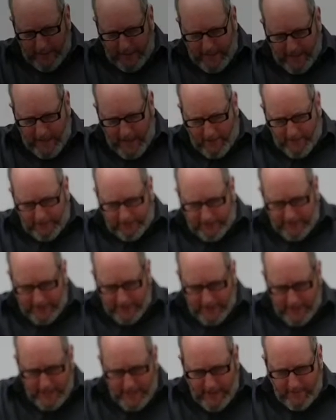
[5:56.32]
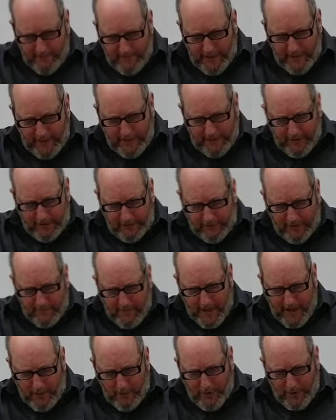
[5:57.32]
Now he said to them, these are
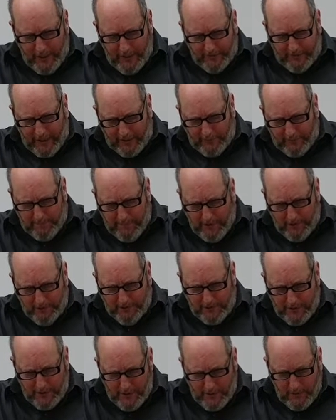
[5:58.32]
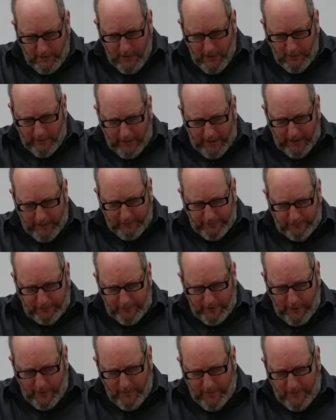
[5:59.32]
my words I spoke to you while I was
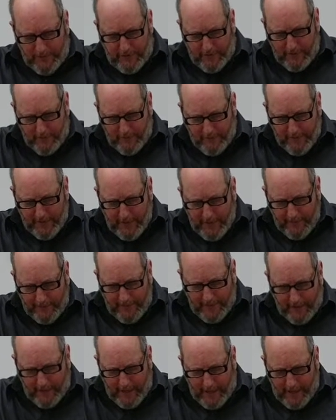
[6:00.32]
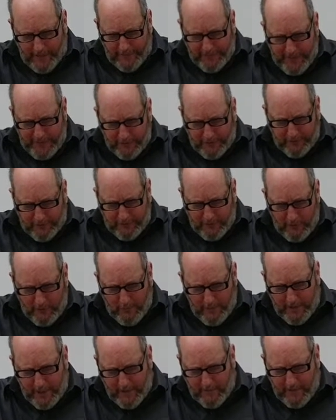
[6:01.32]
still with you, that all things which are
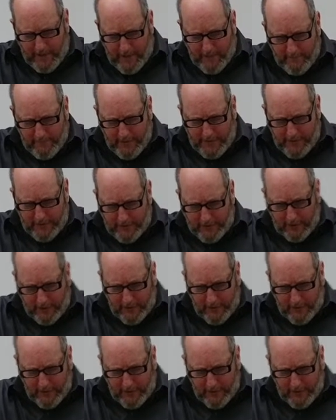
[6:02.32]
written about me in